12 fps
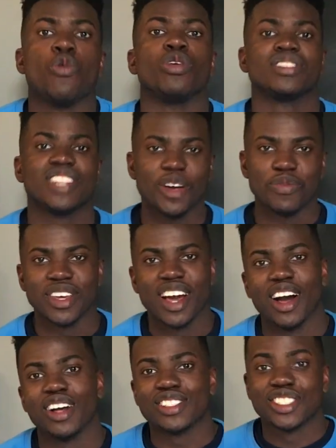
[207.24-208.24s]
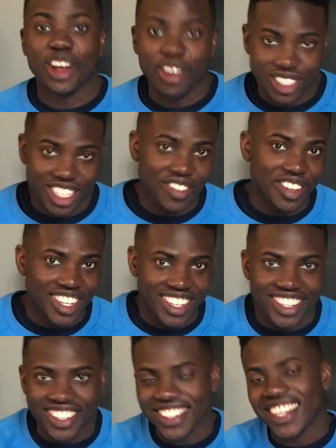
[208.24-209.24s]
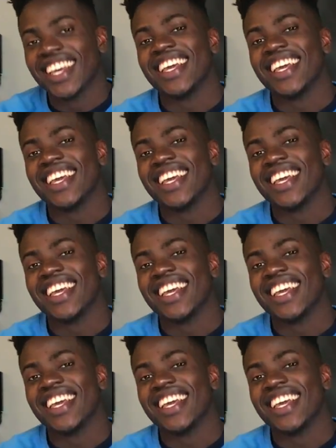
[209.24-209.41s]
What's up, y'all? Chalktivity here.